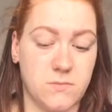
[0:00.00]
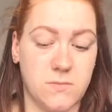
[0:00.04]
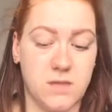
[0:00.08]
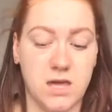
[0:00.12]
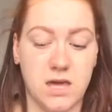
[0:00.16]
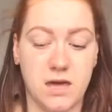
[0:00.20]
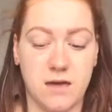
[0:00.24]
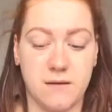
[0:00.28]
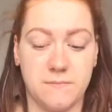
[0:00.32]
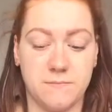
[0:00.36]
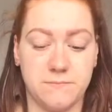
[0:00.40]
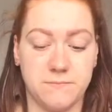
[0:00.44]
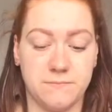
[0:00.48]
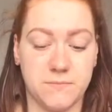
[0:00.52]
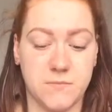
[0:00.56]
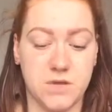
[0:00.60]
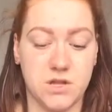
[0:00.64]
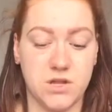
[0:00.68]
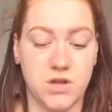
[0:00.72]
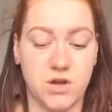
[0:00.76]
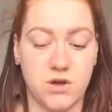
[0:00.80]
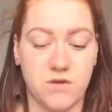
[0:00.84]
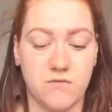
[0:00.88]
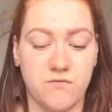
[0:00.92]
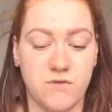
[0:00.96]
Yeah,
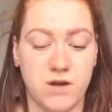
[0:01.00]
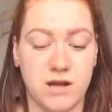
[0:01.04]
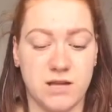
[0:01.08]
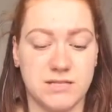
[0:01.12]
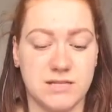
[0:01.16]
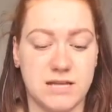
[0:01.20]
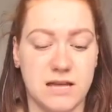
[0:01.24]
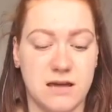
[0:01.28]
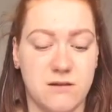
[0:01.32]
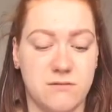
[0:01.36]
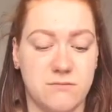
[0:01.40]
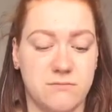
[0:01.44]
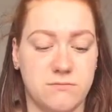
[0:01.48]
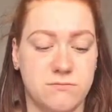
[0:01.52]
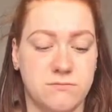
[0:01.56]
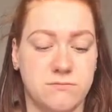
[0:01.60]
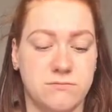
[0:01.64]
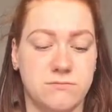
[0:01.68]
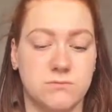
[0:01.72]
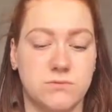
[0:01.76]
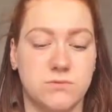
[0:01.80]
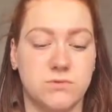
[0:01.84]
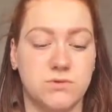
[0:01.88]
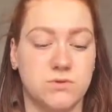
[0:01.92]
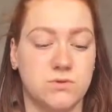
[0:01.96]
and you can write down
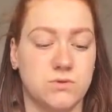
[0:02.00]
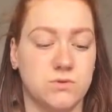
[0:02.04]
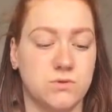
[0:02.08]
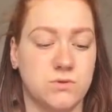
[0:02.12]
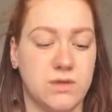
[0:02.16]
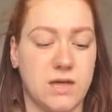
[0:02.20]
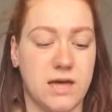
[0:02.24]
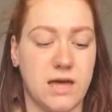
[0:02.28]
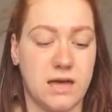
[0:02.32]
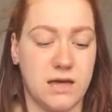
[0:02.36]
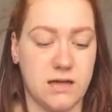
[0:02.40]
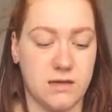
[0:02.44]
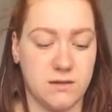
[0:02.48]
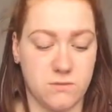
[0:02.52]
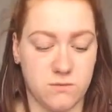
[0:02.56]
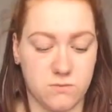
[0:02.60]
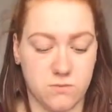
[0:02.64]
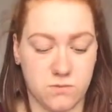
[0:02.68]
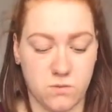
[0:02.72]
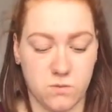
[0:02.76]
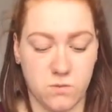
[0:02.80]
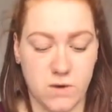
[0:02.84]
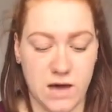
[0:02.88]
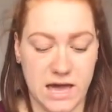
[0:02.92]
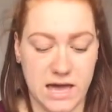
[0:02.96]
all the
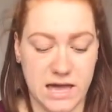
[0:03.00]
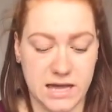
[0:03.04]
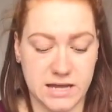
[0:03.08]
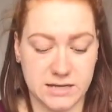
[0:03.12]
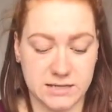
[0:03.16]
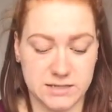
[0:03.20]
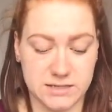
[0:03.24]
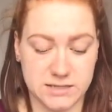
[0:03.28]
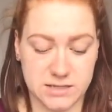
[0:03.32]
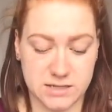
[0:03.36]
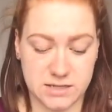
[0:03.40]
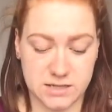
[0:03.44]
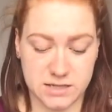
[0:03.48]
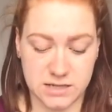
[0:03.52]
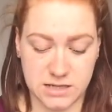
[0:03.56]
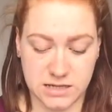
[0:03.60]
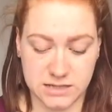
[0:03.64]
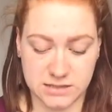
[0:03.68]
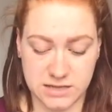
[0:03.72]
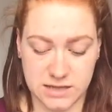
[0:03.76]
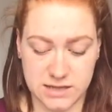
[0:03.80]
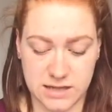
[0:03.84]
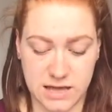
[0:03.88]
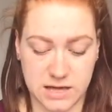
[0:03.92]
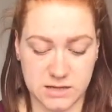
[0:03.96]
weight and
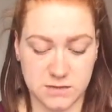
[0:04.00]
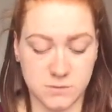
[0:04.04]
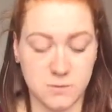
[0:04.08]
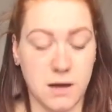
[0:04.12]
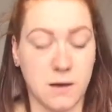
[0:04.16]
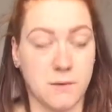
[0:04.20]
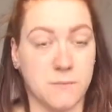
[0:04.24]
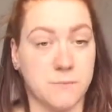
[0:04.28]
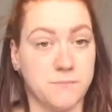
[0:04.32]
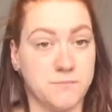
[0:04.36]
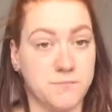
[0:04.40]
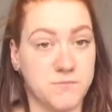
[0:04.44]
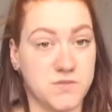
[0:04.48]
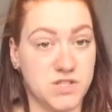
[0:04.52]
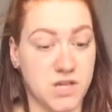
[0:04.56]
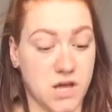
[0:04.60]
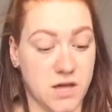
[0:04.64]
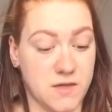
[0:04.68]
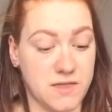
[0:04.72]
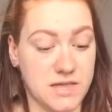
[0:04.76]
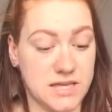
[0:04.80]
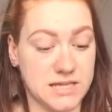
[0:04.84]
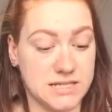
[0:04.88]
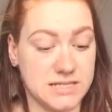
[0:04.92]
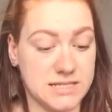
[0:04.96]
things like that as well. So
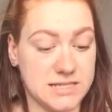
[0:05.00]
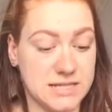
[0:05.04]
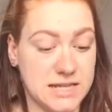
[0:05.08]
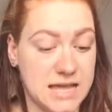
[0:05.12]
this